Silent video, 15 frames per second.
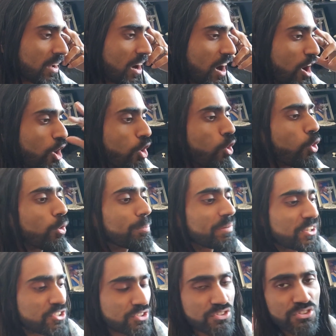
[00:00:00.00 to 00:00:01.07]
a whole
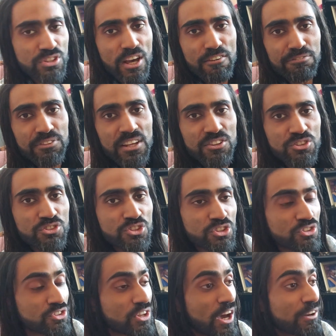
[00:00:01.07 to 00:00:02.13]
bunch of stuff that is
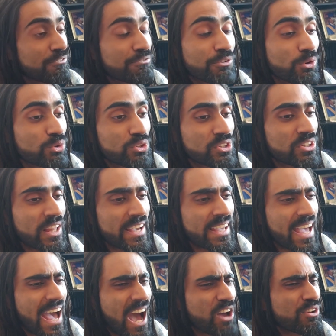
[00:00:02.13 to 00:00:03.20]
just unfolded
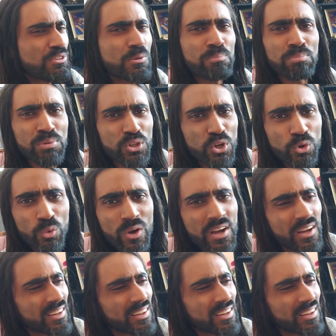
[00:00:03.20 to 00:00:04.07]
like out of the blue,